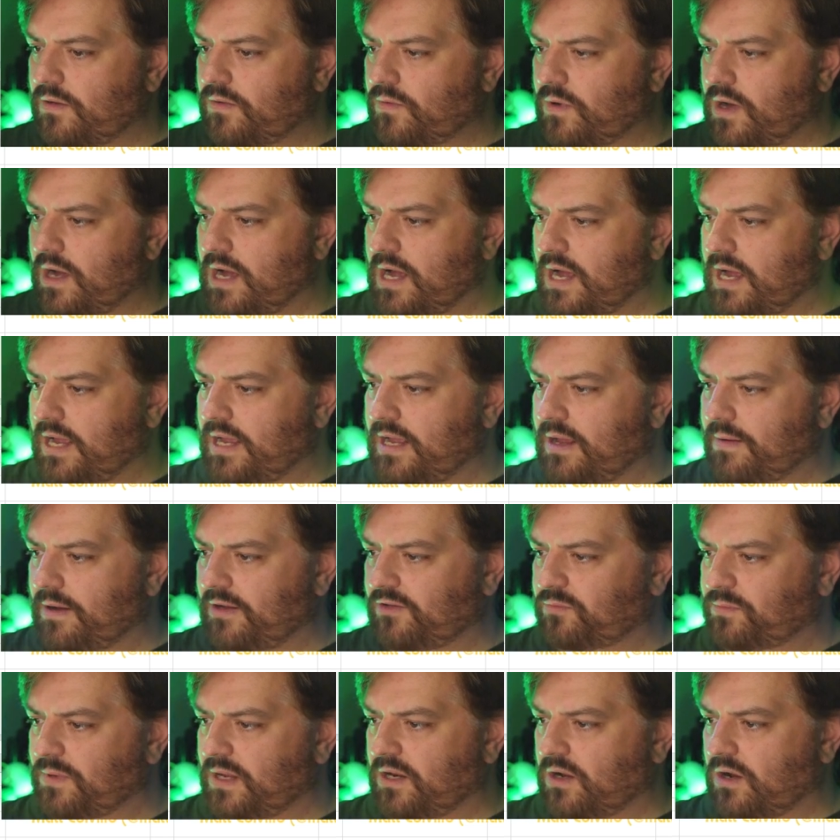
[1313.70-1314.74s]
Why am
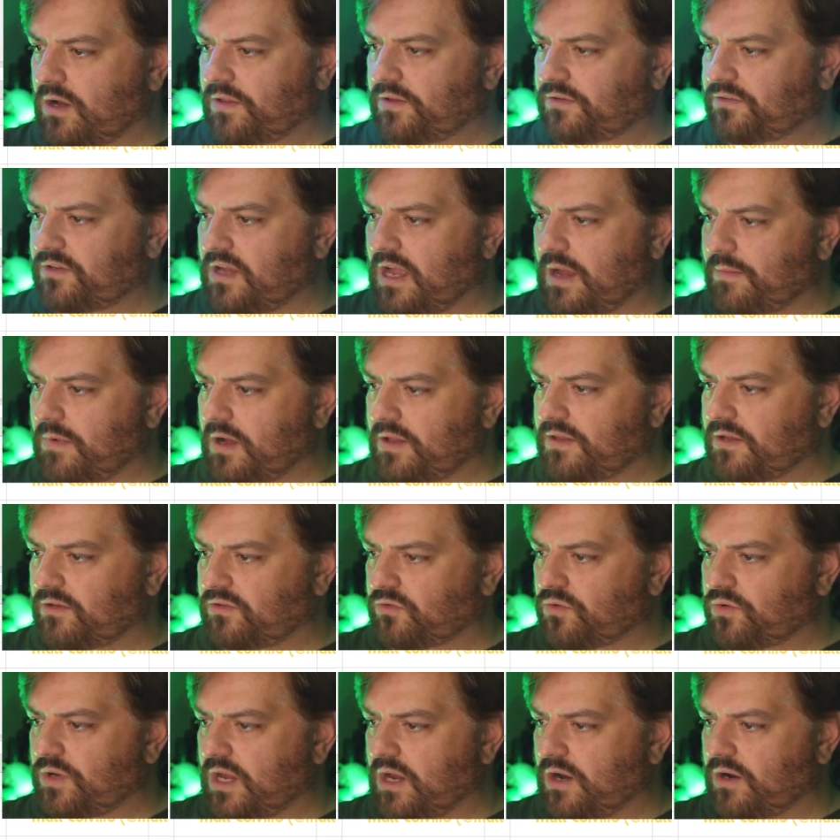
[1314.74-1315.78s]
I spending all this time on
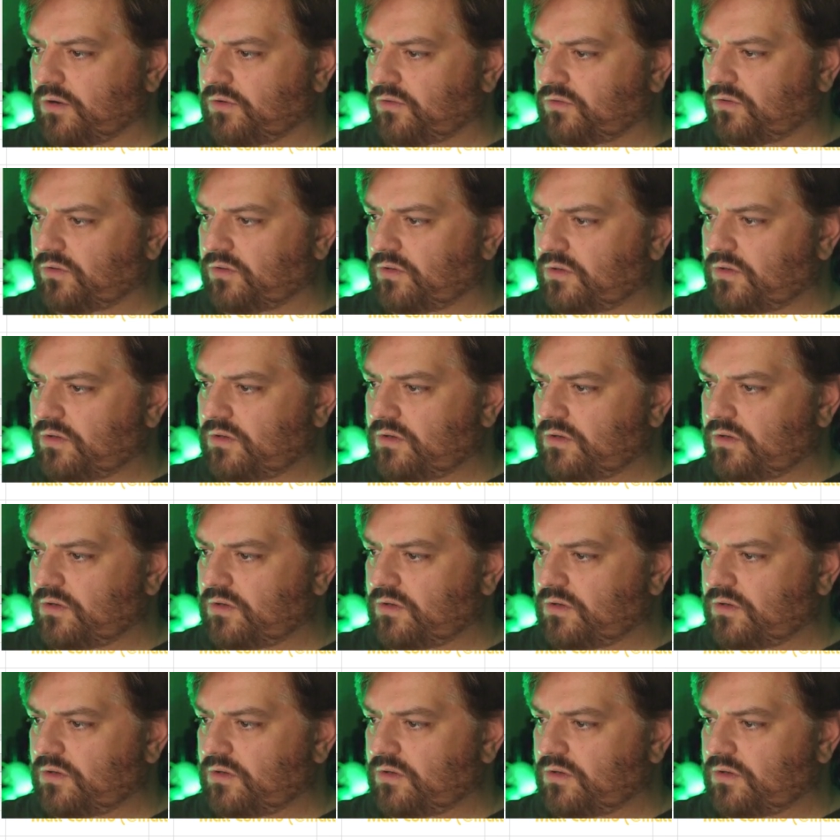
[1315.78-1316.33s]
this? Who cares?